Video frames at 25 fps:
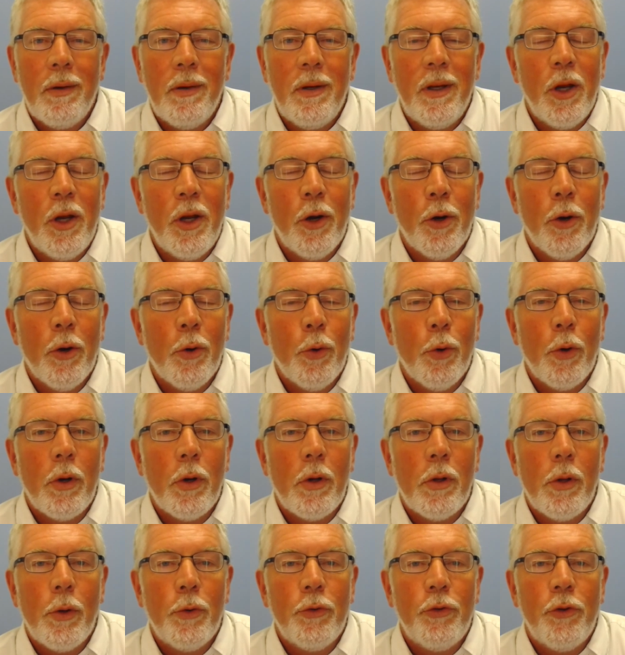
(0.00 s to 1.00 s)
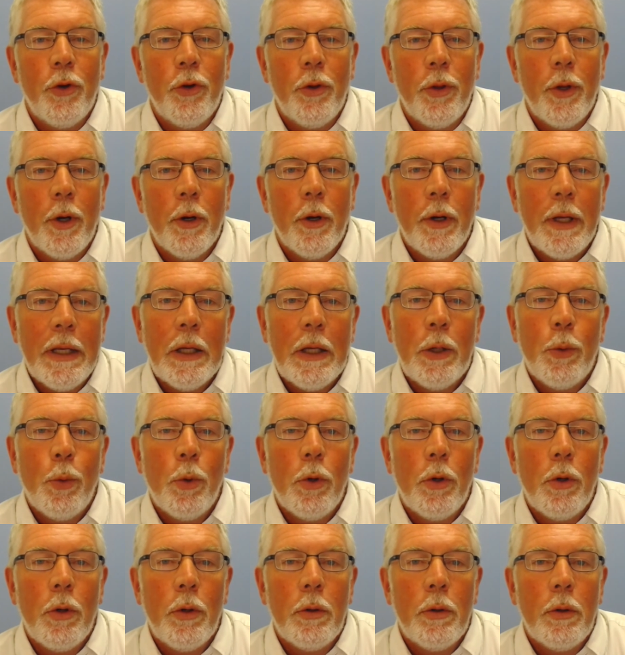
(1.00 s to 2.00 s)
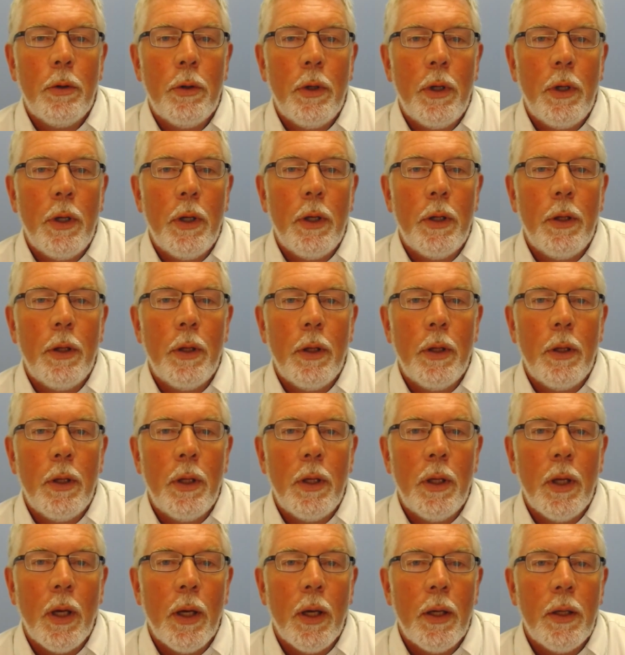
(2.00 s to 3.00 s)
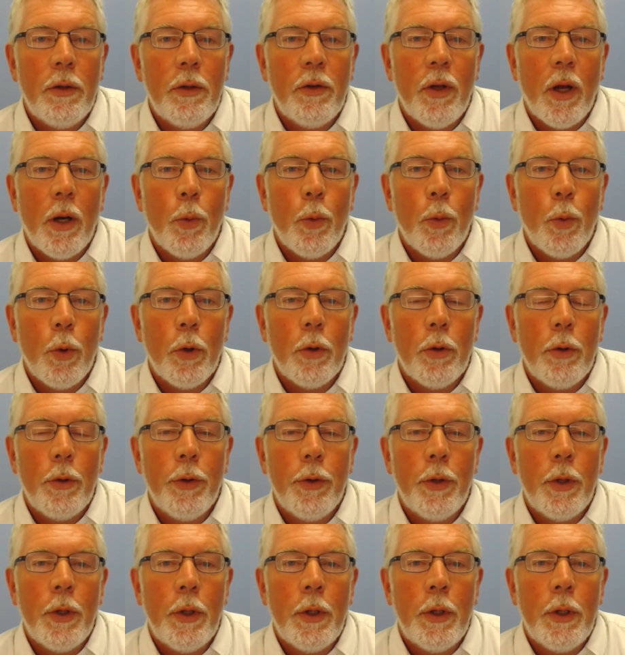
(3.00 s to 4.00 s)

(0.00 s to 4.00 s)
near or close to their equal in the entire world.